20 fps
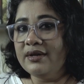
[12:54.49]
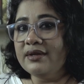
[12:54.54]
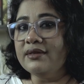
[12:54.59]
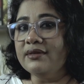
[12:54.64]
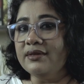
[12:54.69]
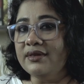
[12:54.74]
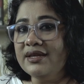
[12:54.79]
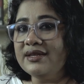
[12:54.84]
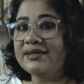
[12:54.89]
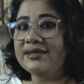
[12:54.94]

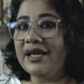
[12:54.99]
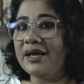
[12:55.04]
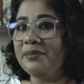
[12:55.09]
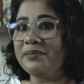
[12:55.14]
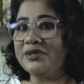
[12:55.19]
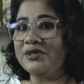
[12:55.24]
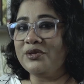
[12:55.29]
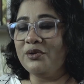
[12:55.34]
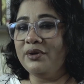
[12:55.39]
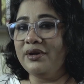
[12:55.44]
This
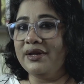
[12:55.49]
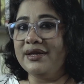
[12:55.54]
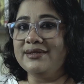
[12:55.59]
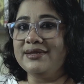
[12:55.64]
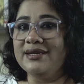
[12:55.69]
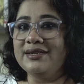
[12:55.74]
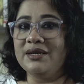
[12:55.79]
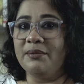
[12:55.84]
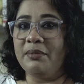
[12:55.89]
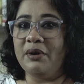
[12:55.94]
episode
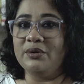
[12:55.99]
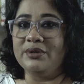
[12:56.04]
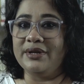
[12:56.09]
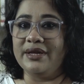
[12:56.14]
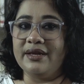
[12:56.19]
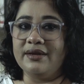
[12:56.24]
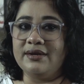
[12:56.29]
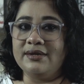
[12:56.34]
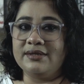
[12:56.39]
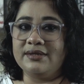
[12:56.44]
isn't about
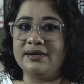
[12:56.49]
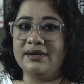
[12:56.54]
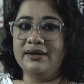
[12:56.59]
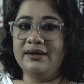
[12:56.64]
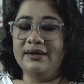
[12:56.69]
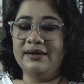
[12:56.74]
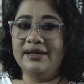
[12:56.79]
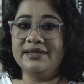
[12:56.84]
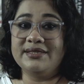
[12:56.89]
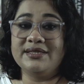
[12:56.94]
guilt,
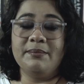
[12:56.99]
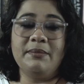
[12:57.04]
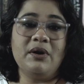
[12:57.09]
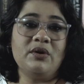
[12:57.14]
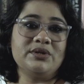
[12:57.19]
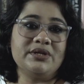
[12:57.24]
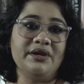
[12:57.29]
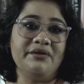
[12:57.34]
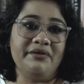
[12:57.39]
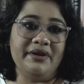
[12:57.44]
it's
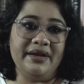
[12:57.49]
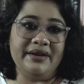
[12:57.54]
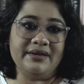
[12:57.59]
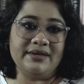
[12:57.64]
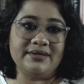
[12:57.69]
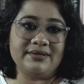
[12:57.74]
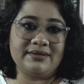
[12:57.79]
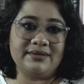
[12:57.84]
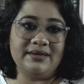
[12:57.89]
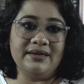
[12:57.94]
about
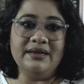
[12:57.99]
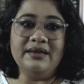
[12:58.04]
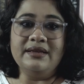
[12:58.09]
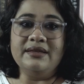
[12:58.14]
awareness.